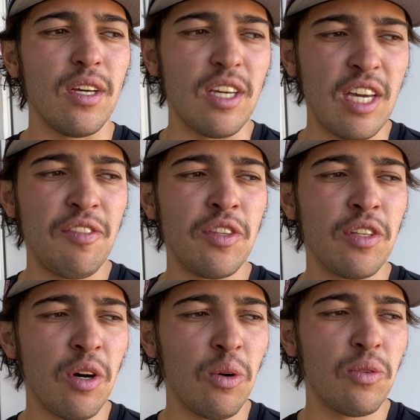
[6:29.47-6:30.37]
even
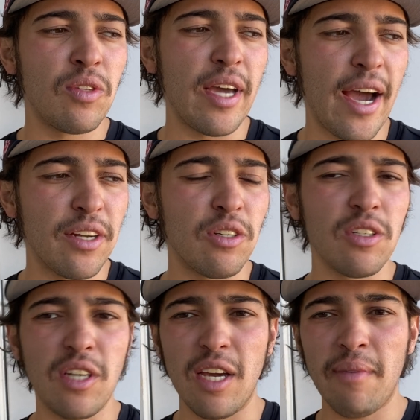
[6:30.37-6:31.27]
though they had a good
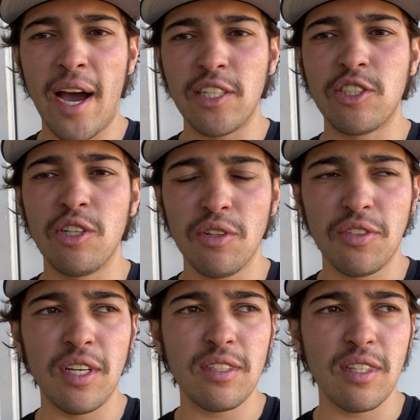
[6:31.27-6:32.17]
game, I still
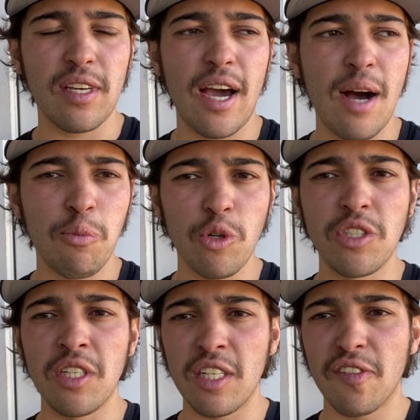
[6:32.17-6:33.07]
think that the Cowboys
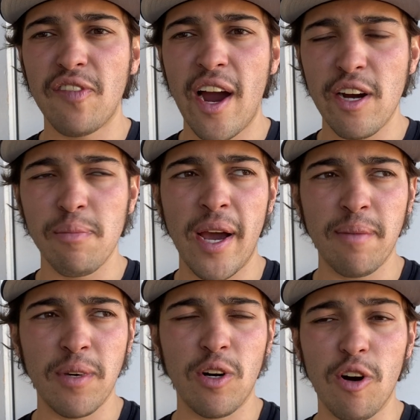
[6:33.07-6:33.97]
need to fire Mike
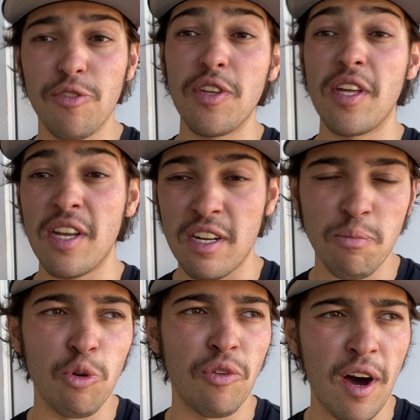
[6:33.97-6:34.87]
McCarthy. They need to
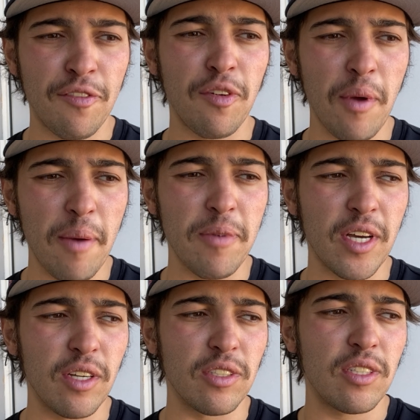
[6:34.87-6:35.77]
move on from him
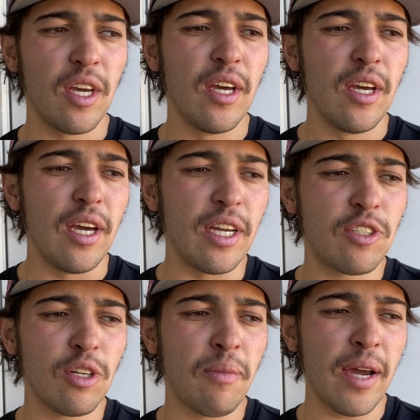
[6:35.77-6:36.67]
because it
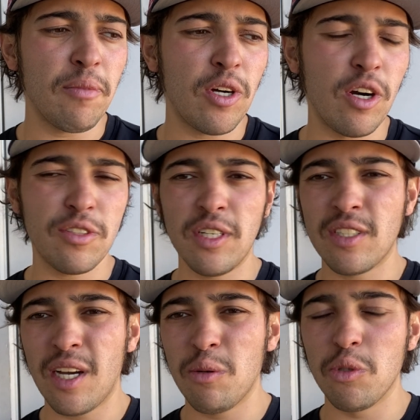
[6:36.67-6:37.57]
took Mike McCarthy
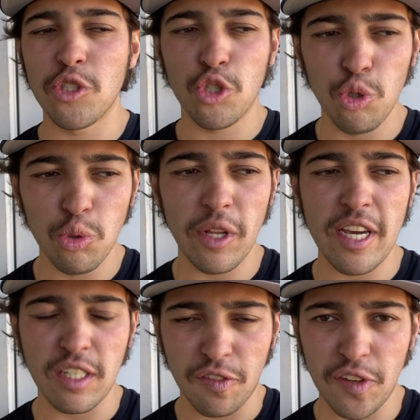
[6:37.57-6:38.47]
until it was too
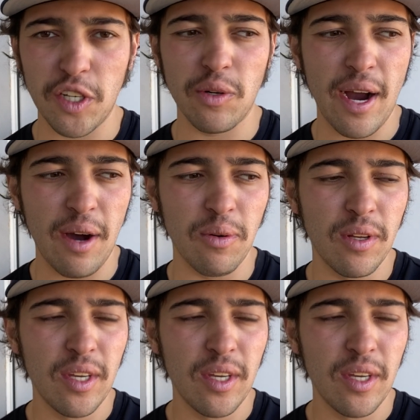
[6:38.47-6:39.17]
late to figure out